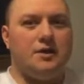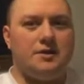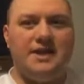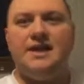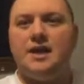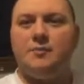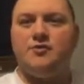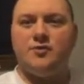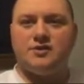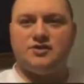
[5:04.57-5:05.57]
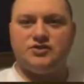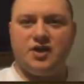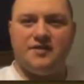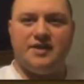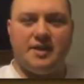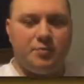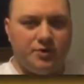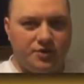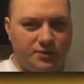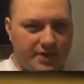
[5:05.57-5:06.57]
leading up to actually driving, they
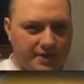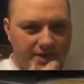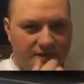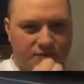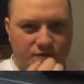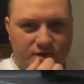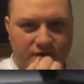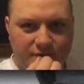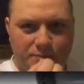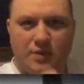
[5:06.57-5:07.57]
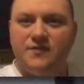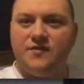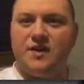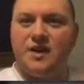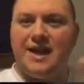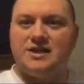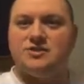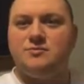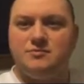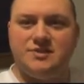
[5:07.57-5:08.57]
put you in, after a brief
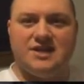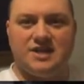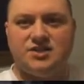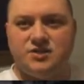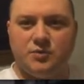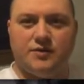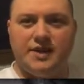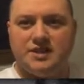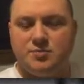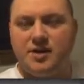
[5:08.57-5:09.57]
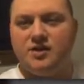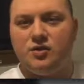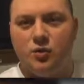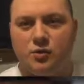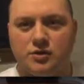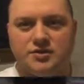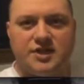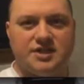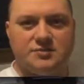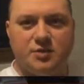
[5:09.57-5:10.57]
classroom session where they explain the course,
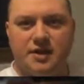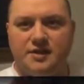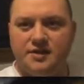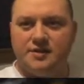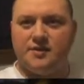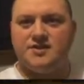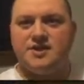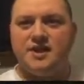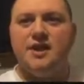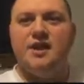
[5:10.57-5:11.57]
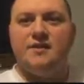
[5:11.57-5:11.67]
they explain this and that,